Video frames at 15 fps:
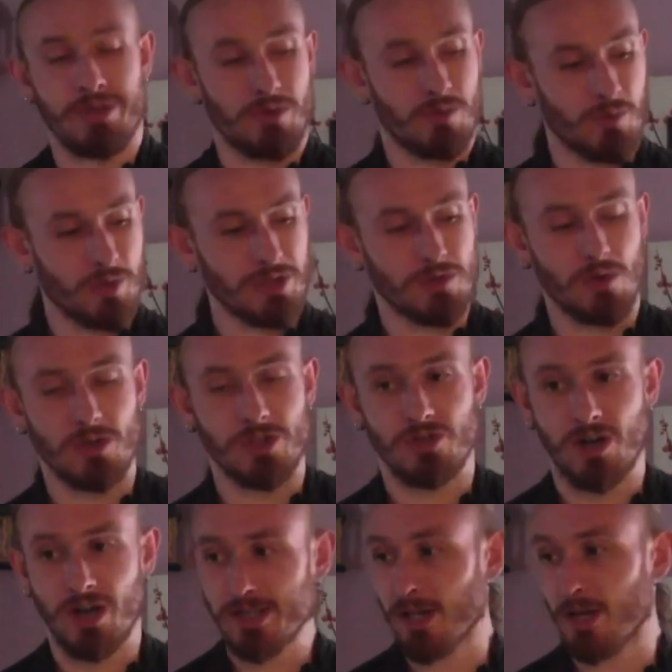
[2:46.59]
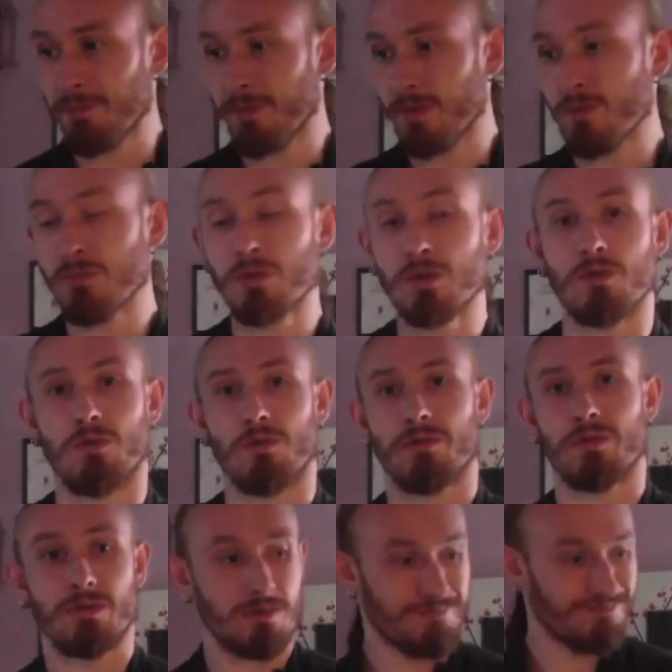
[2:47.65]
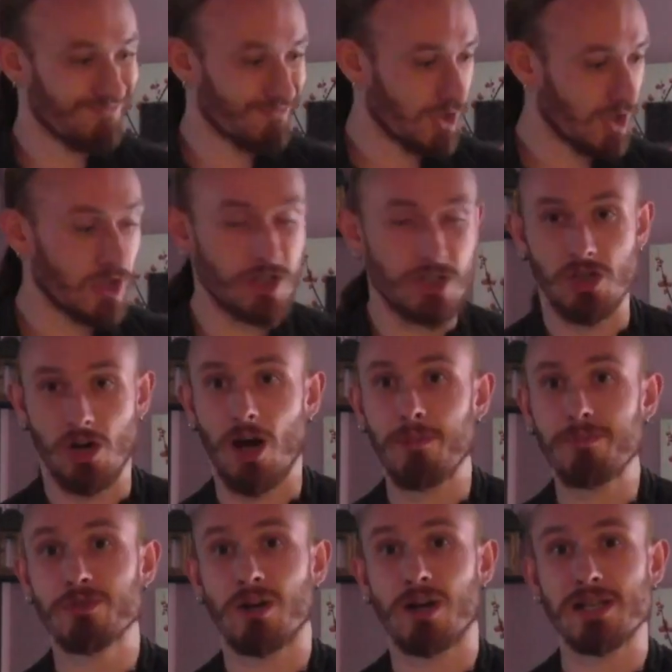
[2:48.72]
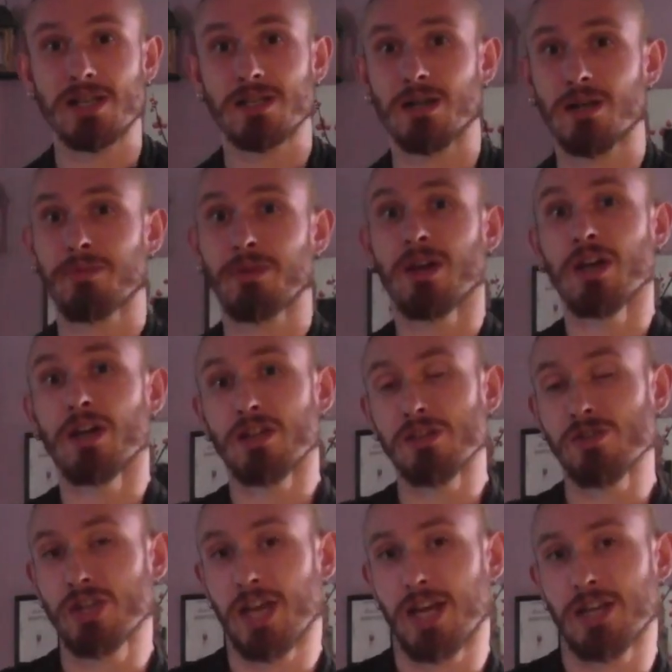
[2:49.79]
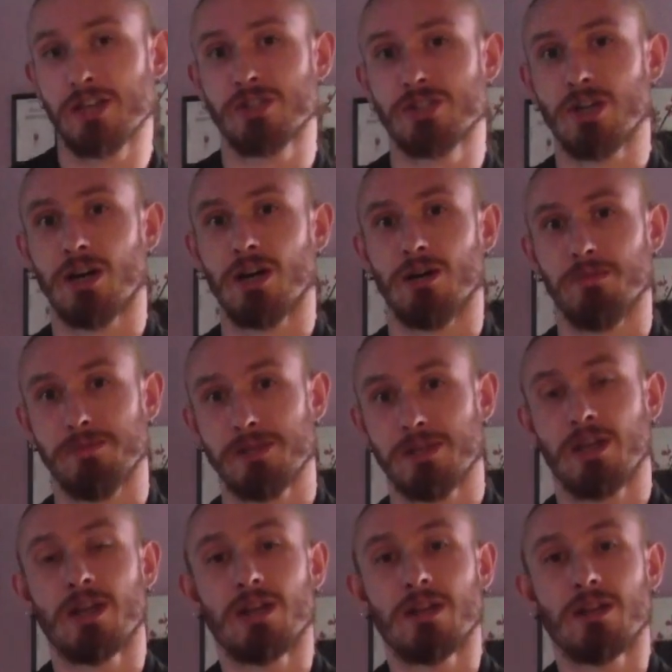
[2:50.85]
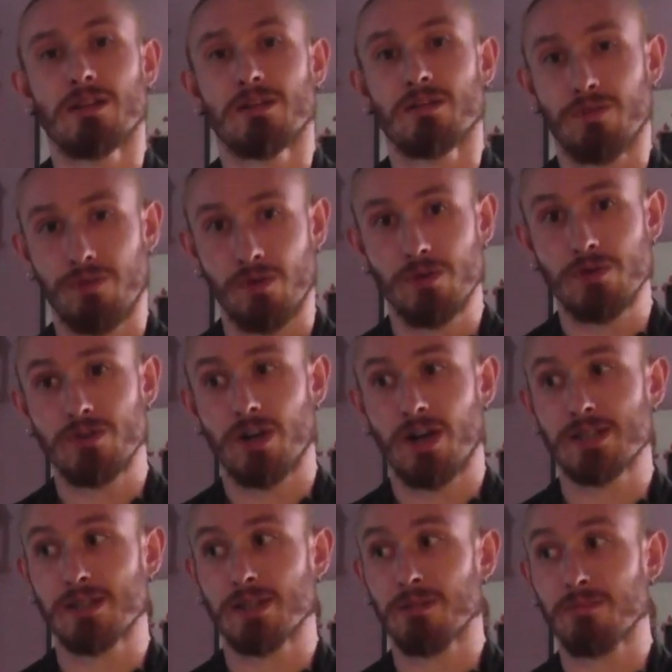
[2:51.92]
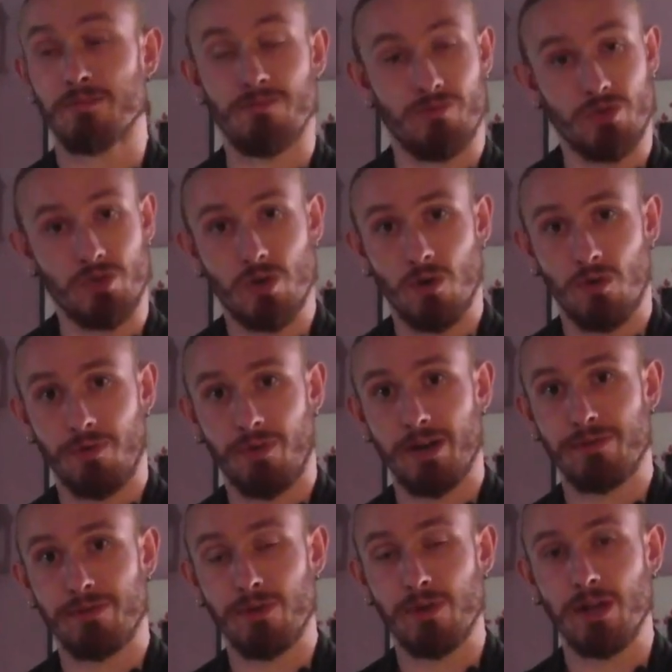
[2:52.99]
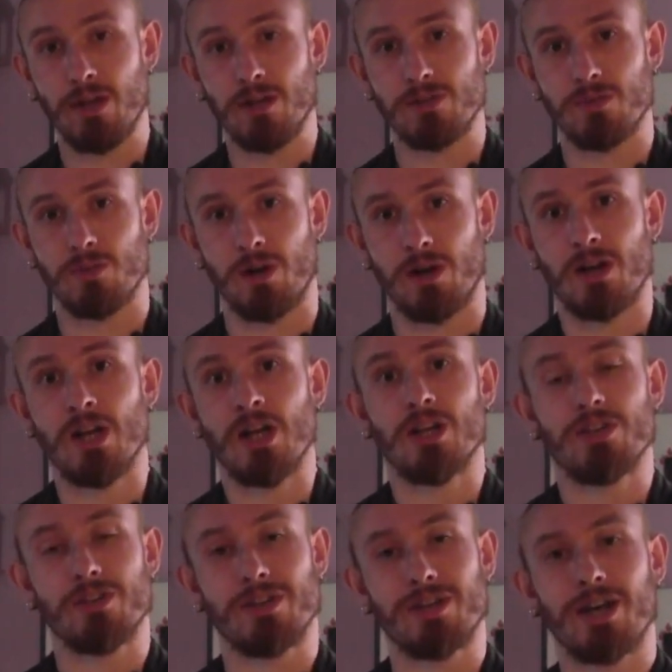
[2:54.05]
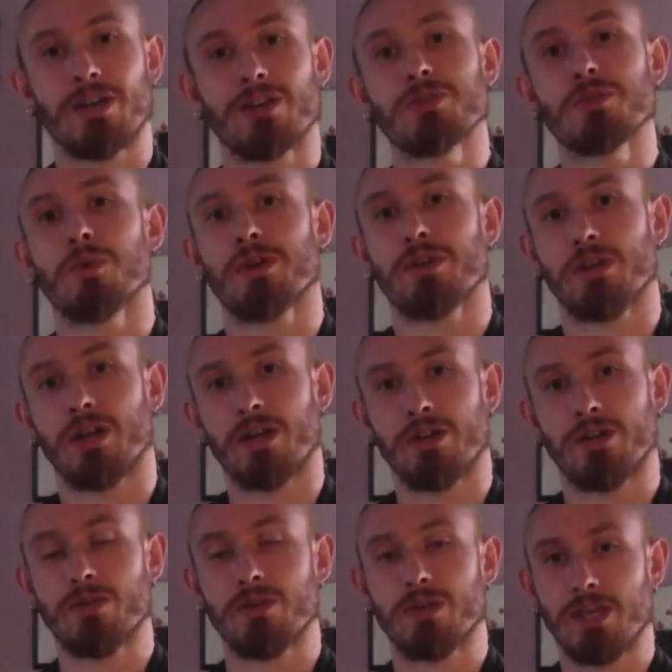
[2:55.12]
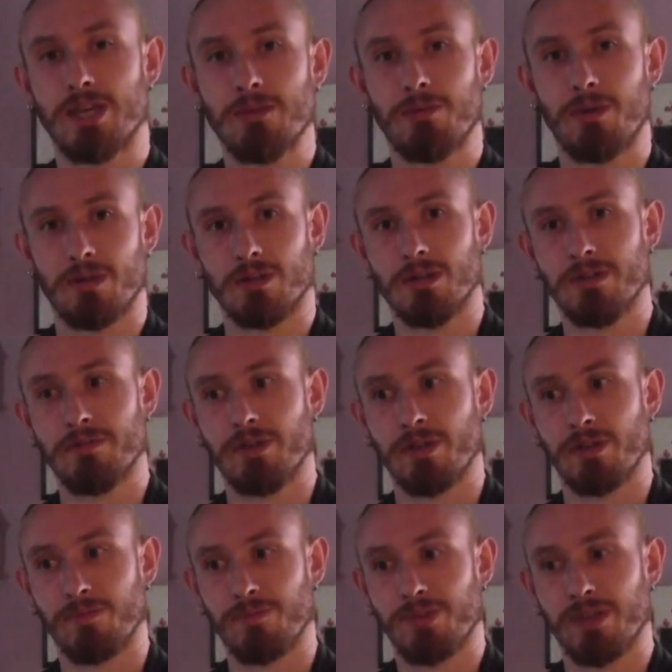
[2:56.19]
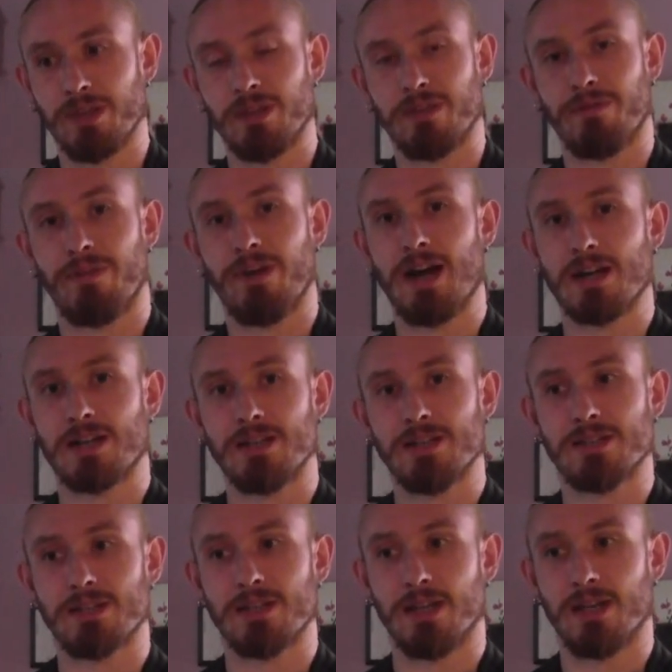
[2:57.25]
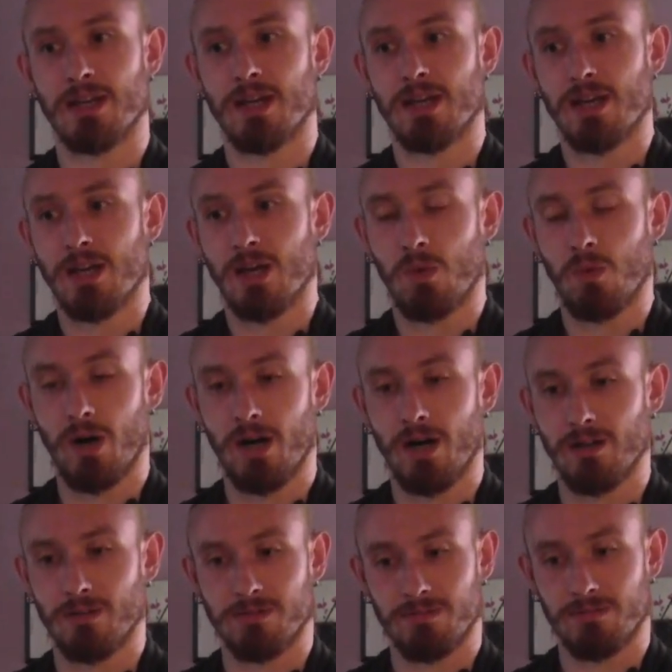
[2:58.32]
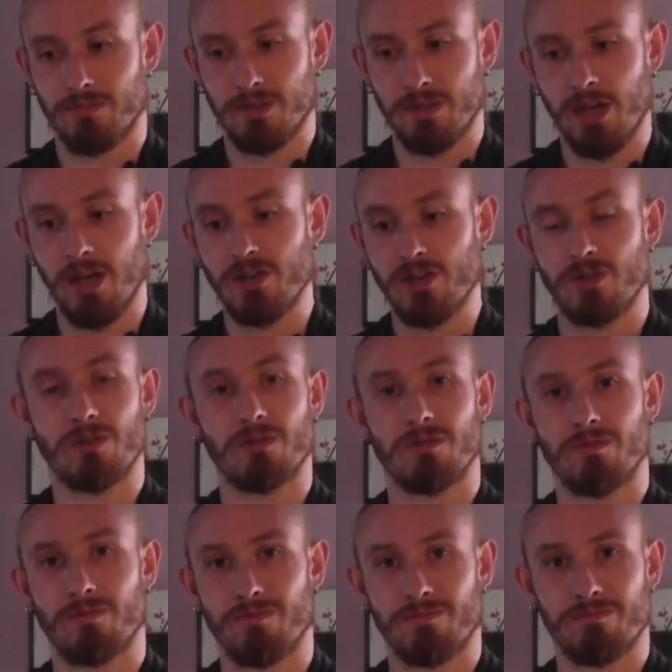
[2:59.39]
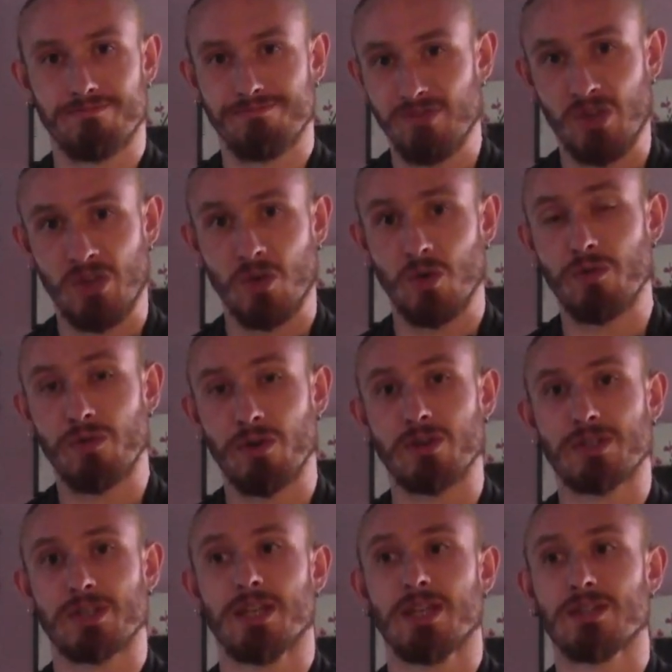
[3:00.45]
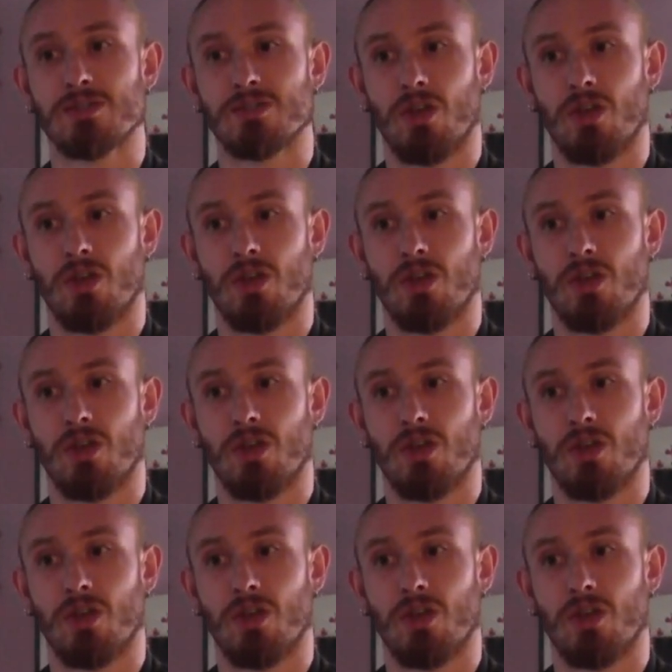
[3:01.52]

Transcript: A resource dries up, you move. A job dries up, you change jobs. Food dries up, you go find food elsewhere. You got to do what you got to do to keep on living. And the fact is that while nature, the universe, is